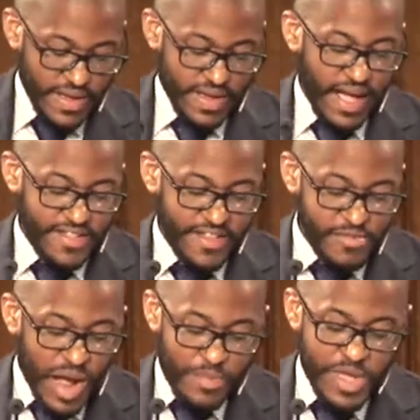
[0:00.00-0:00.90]
God says,
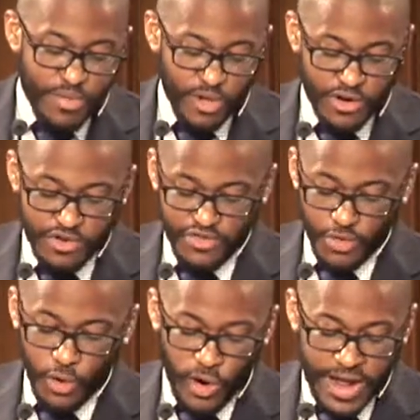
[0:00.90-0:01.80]
my people are
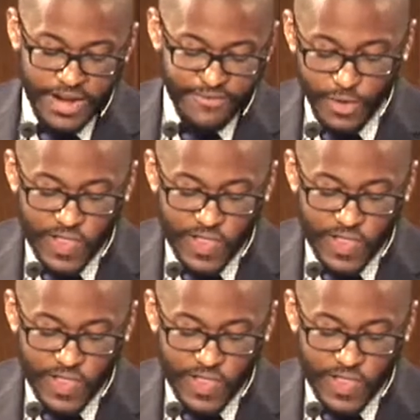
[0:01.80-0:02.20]
destroyed for